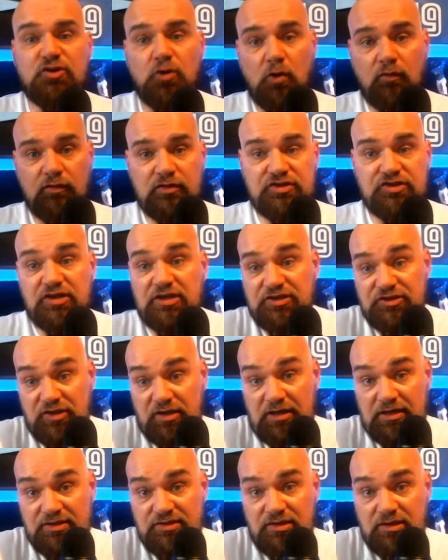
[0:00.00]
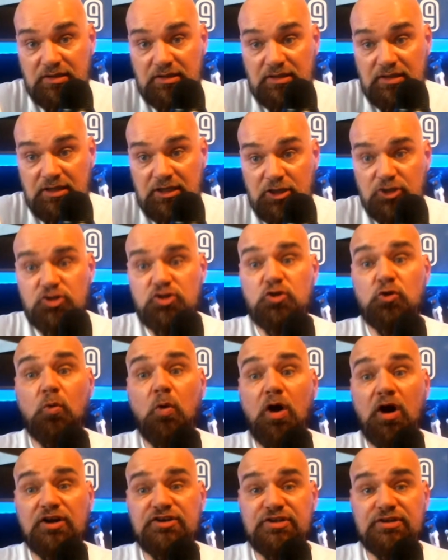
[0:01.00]
over 6 innings, 2
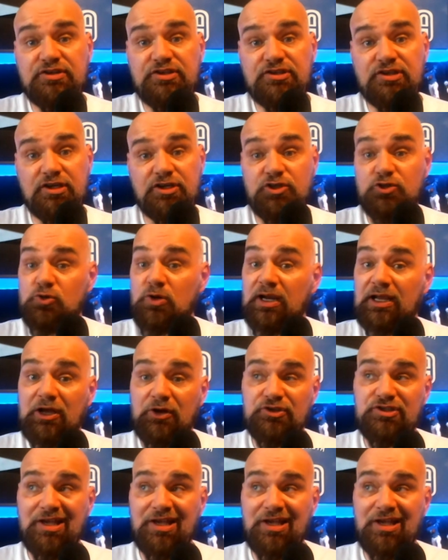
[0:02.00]
walks and 6 strikeouts.